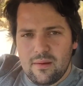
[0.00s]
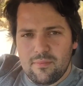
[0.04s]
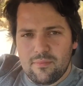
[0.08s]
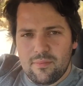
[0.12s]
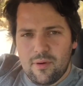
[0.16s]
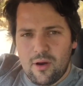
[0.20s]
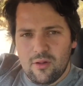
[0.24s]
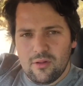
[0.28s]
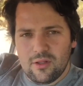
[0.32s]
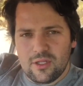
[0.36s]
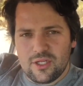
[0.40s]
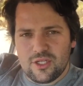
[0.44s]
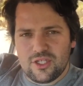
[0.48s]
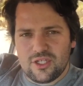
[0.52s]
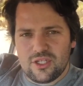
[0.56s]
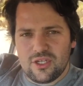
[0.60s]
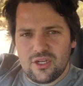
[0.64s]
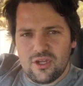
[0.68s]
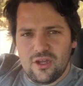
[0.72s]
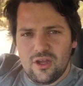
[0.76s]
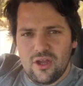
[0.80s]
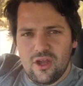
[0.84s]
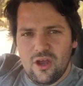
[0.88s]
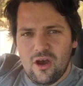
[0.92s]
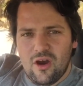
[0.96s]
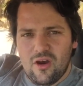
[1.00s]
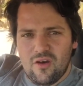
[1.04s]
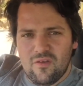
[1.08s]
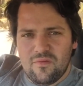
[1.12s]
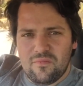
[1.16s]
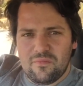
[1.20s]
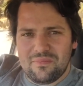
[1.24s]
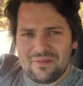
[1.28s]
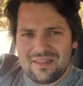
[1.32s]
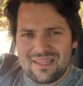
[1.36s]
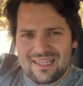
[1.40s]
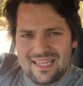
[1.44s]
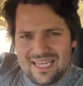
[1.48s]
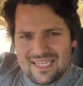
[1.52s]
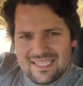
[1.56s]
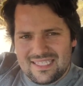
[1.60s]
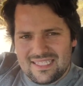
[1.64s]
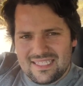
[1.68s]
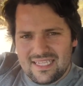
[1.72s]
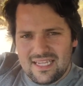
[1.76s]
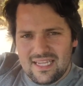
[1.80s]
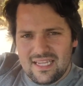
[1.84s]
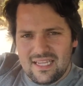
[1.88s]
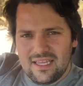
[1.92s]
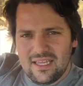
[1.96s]
polish off
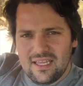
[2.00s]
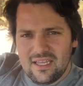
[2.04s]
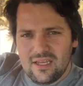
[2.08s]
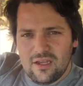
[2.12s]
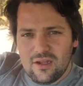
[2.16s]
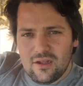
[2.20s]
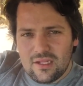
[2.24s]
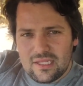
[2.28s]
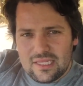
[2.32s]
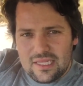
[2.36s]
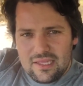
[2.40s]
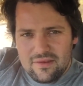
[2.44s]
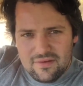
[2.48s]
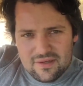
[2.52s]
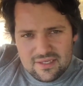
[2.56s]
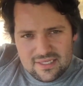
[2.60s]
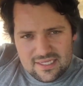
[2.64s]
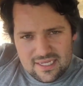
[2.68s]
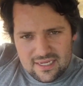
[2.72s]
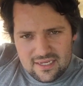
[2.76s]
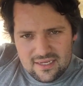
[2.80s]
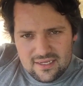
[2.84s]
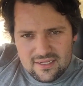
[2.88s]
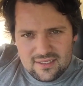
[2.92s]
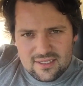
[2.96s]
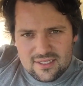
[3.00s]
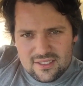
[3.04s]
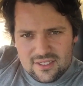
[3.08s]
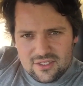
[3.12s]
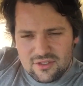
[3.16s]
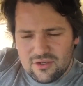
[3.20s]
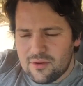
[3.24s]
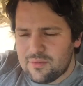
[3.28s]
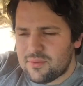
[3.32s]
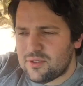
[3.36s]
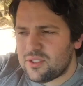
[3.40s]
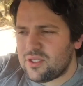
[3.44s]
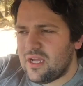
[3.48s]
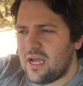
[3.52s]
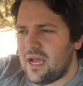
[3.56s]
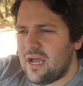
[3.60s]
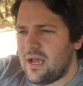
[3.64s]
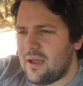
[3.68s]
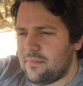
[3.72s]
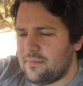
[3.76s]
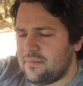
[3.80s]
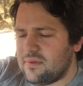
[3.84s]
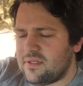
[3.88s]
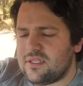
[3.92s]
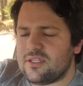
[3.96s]
plastic, leave it down in description.
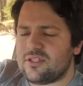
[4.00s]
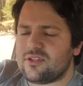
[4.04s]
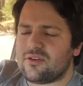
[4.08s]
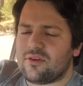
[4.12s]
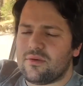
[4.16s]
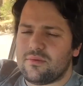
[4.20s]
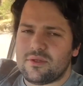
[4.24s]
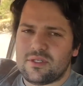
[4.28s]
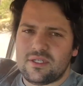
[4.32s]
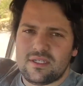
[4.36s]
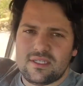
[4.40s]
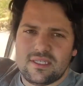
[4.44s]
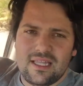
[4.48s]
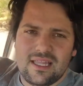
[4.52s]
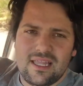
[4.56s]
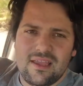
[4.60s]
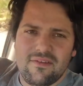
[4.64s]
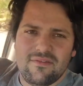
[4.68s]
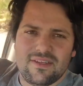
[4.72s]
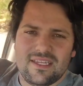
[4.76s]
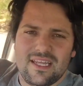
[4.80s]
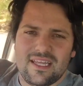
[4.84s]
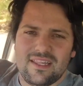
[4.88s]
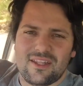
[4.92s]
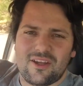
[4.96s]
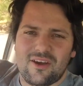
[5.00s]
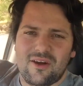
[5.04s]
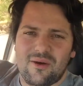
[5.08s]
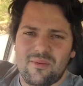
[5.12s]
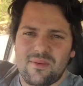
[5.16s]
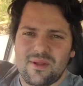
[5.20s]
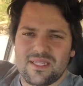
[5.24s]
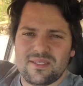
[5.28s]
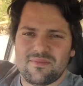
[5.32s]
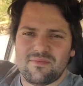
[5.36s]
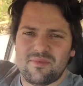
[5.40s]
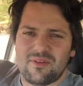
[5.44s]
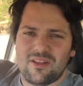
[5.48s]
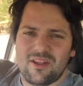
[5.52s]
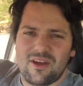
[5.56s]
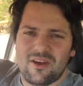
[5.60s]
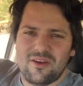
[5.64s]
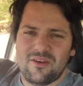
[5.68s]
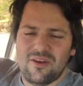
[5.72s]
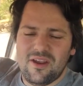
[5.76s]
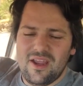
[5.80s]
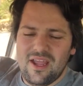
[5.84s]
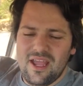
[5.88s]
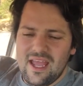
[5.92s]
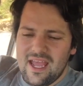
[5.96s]
Leave it down in the comments
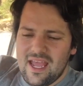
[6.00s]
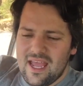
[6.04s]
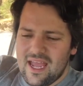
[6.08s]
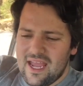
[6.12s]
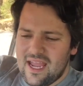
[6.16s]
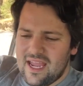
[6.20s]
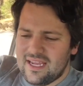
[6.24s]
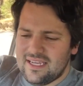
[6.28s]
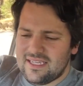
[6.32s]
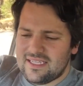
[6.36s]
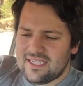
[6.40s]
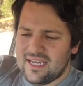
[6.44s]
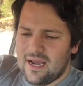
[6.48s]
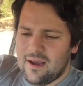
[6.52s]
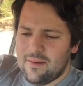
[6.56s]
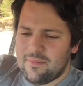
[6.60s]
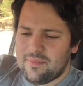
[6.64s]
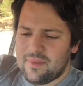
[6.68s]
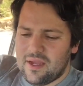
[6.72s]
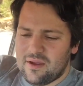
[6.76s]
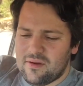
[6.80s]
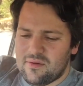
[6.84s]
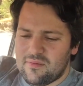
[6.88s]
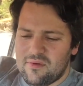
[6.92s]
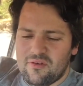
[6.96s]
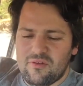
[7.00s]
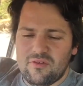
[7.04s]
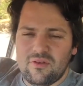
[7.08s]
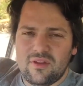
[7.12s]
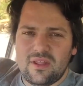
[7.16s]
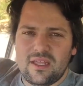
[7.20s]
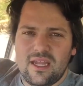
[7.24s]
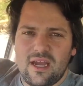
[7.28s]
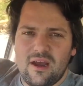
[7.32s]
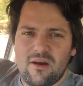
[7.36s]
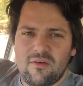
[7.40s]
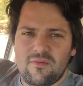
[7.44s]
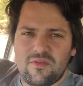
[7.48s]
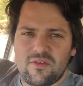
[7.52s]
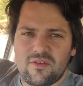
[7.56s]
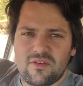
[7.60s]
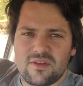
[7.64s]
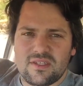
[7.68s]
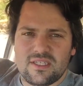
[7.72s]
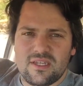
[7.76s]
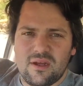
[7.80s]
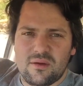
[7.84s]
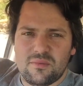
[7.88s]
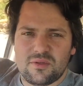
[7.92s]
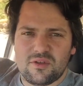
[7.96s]
below, and that would be really helpful
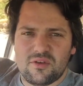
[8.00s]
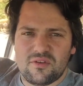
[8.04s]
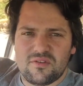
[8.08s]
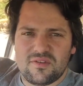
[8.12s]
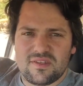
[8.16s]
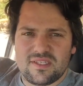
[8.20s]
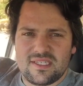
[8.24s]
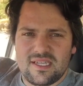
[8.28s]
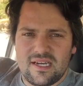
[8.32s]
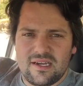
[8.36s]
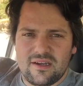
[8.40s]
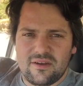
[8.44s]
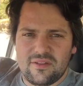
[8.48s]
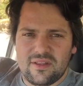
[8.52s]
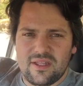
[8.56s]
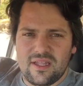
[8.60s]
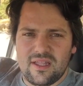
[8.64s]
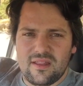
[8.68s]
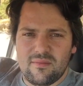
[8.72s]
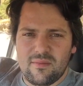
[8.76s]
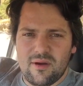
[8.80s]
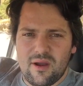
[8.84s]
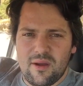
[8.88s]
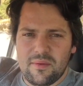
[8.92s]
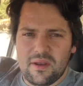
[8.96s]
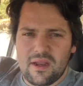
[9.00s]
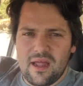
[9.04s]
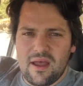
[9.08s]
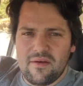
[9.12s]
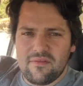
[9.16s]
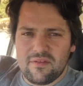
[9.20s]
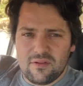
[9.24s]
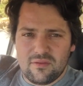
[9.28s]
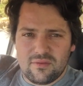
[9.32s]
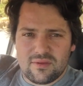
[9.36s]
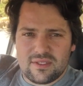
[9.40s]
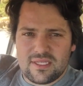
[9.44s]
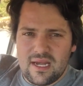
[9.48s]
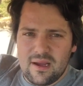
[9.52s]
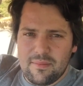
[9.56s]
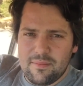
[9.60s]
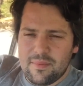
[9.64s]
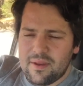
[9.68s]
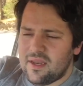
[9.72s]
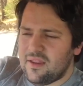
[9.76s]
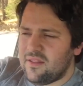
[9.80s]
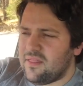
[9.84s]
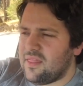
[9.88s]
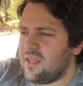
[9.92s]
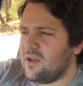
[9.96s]
because I'm sort of stuck on that at the moment. I haven't looked up
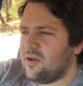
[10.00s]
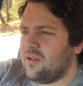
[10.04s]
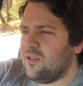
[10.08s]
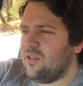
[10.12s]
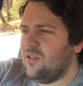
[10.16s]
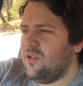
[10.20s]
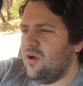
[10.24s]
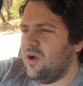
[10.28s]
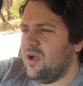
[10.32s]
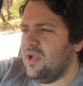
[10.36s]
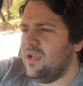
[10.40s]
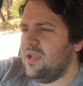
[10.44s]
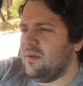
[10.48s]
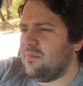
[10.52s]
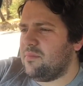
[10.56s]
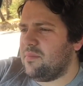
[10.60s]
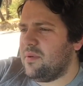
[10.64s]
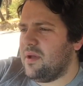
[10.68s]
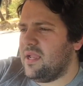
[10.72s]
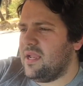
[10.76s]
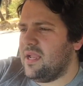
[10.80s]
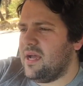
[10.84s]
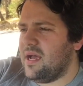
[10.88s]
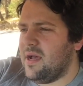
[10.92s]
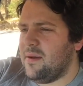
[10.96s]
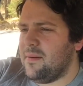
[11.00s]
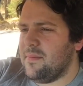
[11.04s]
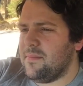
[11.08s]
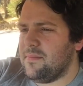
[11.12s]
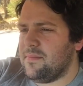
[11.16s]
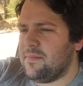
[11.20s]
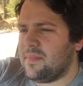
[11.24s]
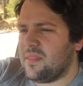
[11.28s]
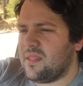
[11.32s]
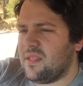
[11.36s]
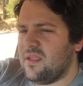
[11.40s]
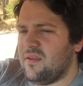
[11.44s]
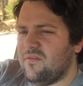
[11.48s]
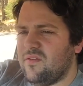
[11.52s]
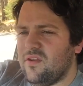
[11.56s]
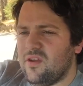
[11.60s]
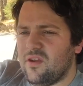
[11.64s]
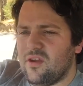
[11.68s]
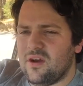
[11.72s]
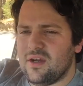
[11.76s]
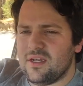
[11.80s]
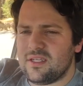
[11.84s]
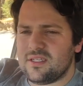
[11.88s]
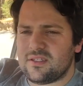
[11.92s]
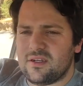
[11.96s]
anything online, but if you
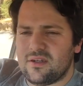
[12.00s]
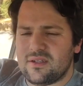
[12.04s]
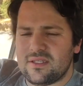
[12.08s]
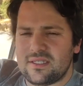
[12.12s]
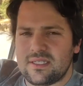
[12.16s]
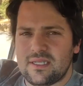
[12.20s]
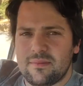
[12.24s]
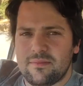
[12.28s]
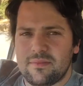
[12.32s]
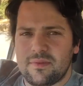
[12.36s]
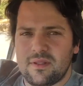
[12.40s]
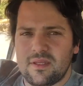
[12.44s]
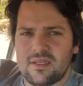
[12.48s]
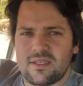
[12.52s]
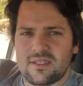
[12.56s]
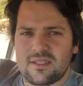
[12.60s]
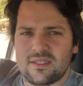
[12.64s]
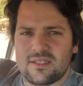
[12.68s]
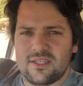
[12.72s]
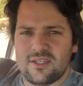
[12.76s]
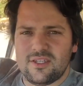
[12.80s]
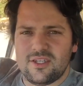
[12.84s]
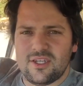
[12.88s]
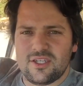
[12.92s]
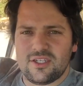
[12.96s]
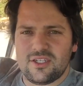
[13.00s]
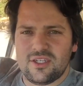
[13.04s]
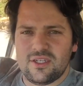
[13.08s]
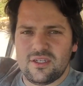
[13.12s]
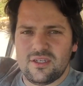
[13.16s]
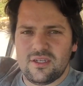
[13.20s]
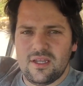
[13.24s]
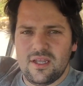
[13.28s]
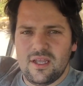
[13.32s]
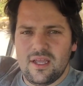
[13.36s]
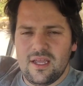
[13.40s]
guys have got something, a suggestion,